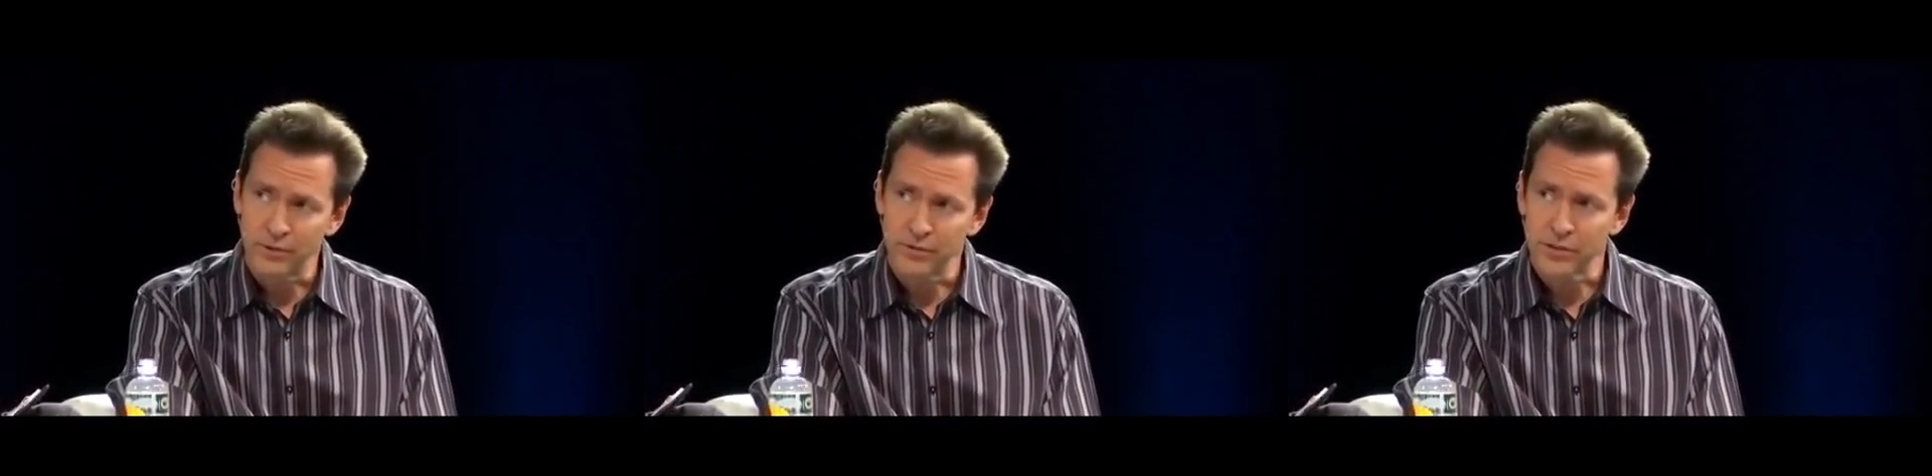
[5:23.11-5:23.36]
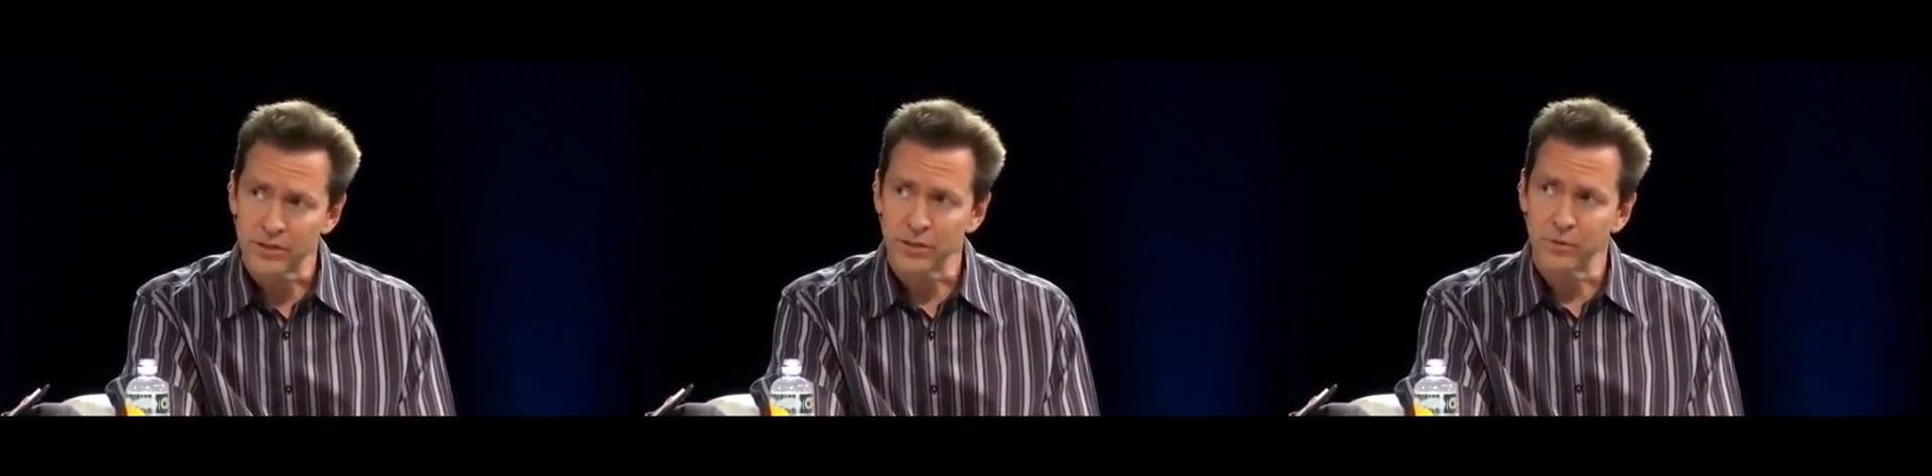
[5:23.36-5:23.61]
this
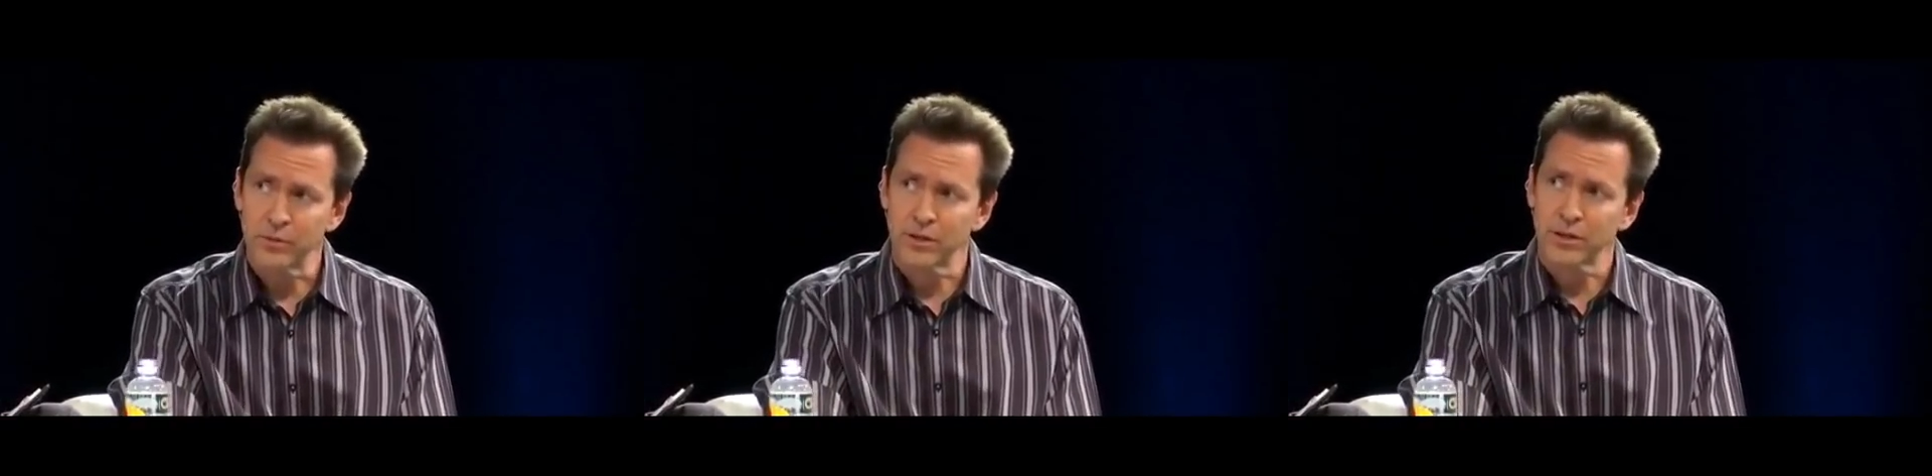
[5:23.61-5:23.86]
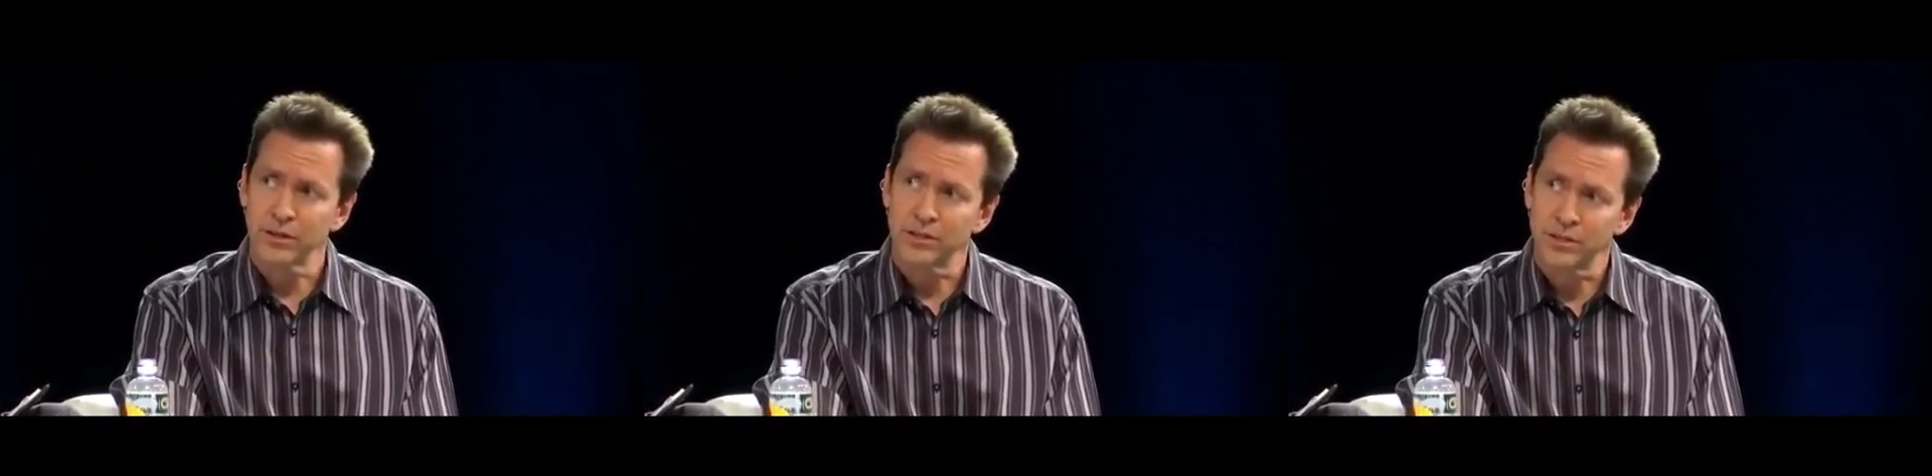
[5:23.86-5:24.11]
is going to work?
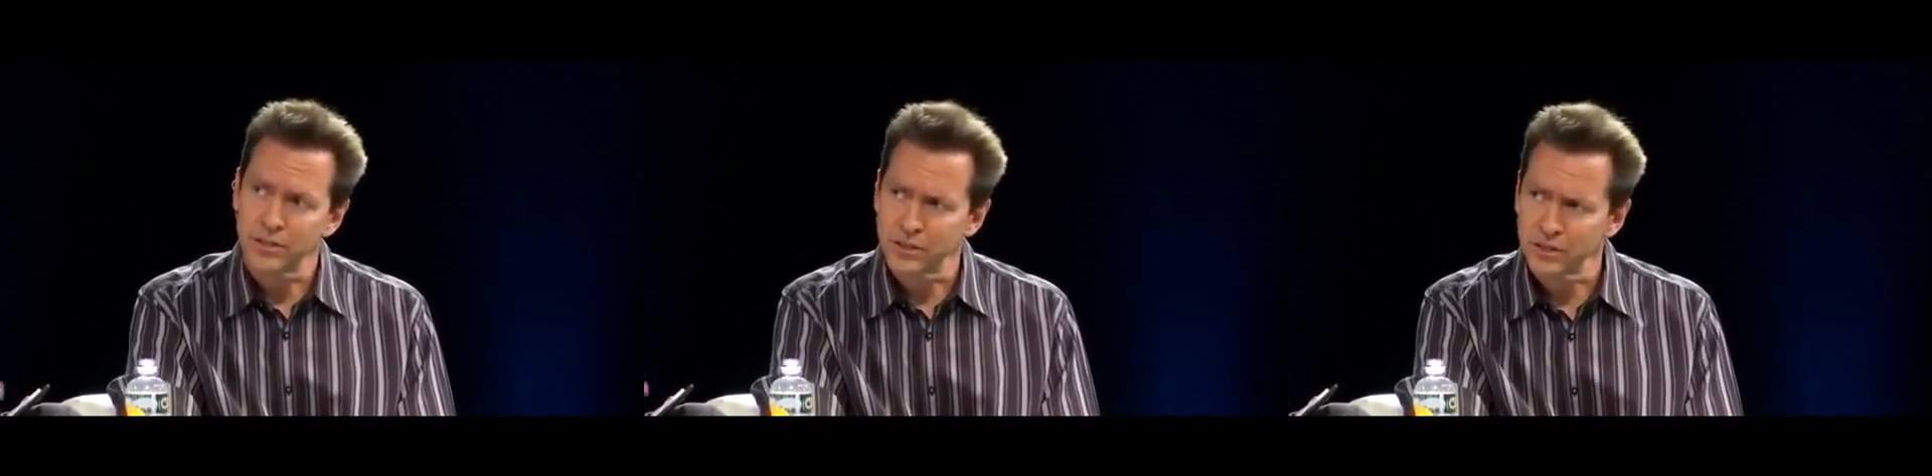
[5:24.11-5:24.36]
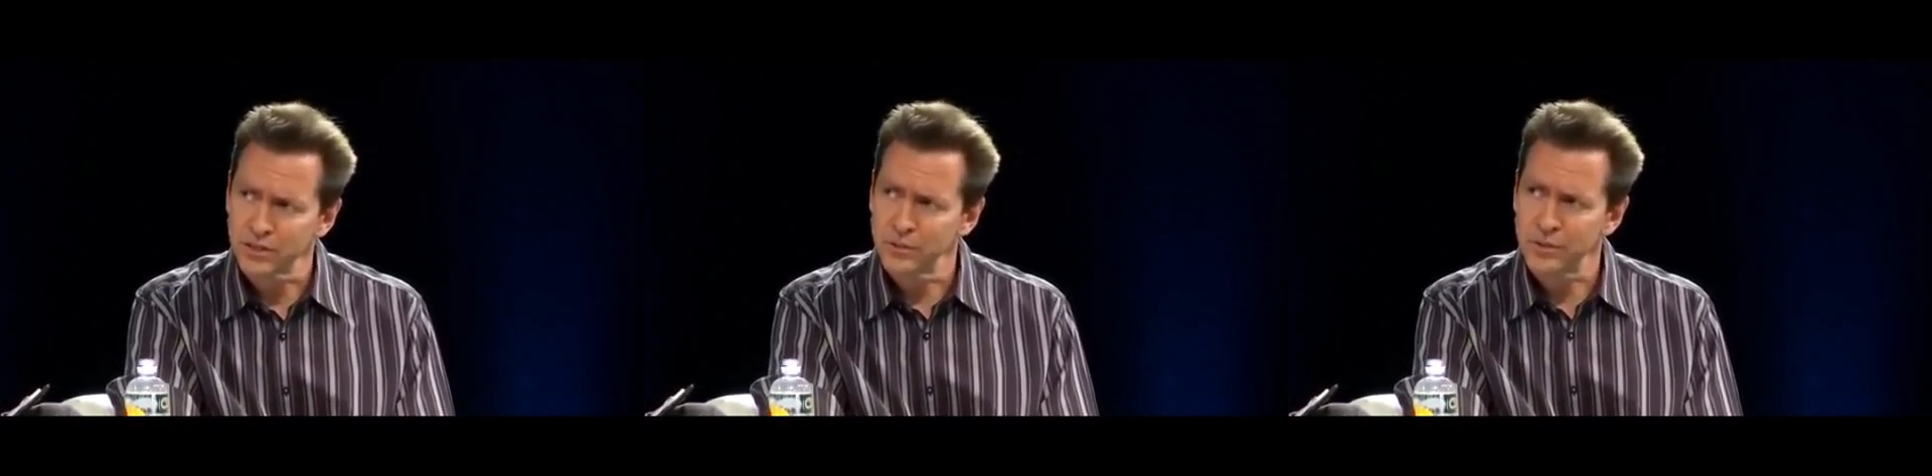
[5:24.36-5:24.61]
And she just
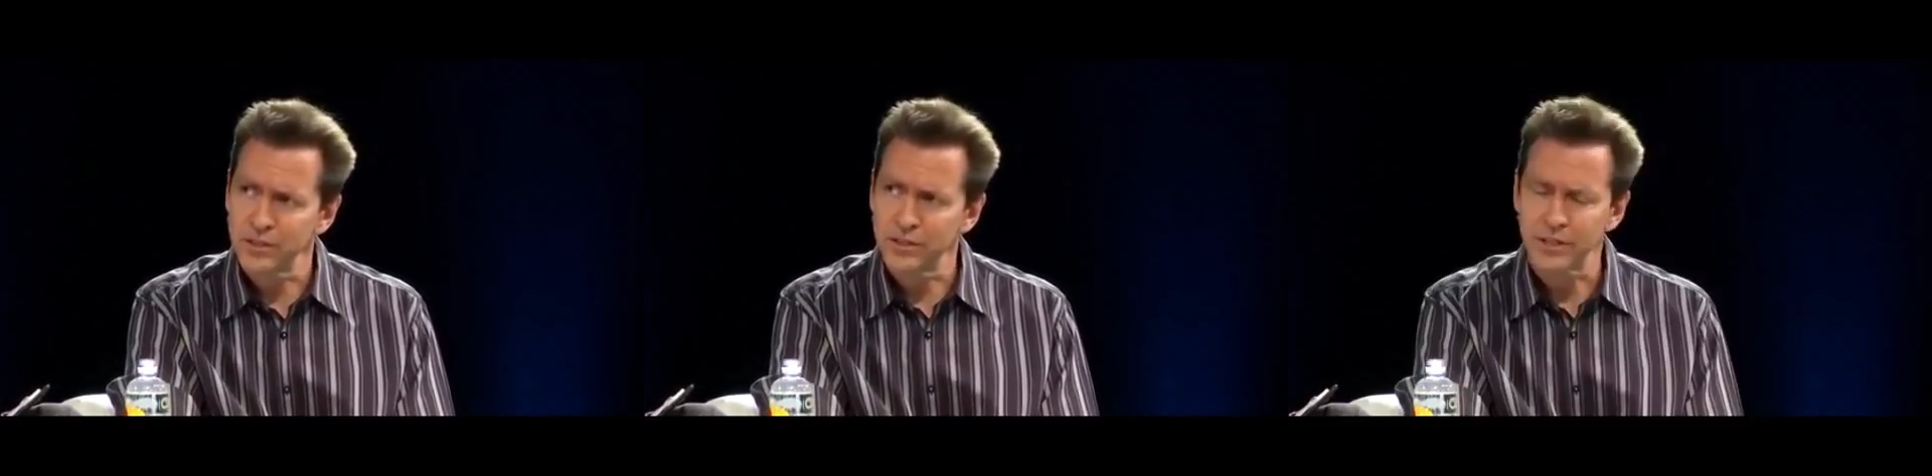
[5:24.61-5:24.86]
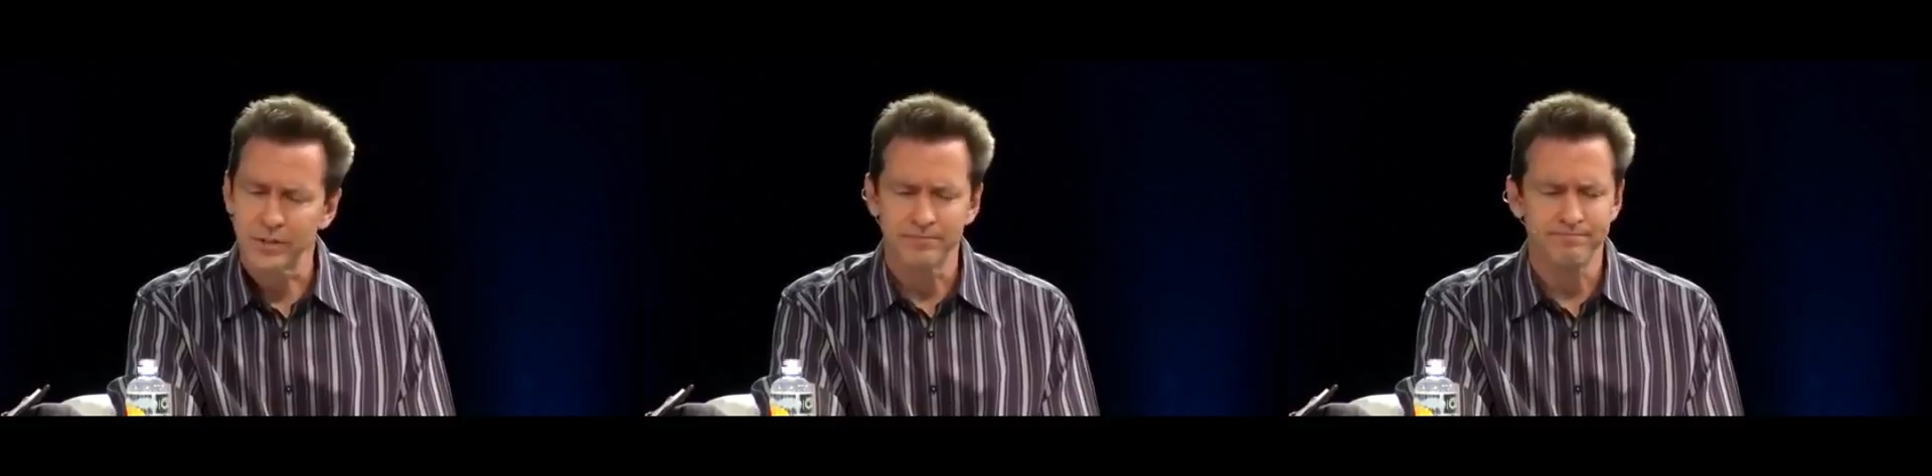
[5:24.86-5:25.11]
looked at me and she
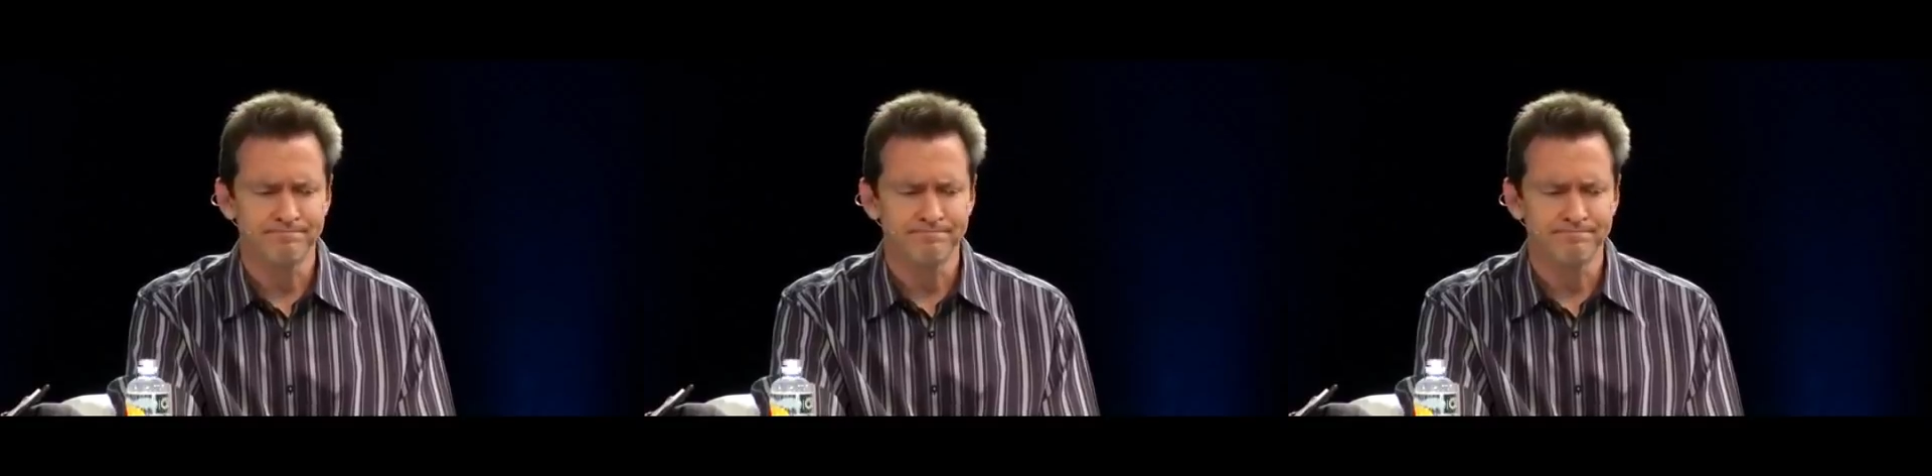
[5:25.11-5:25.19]
said,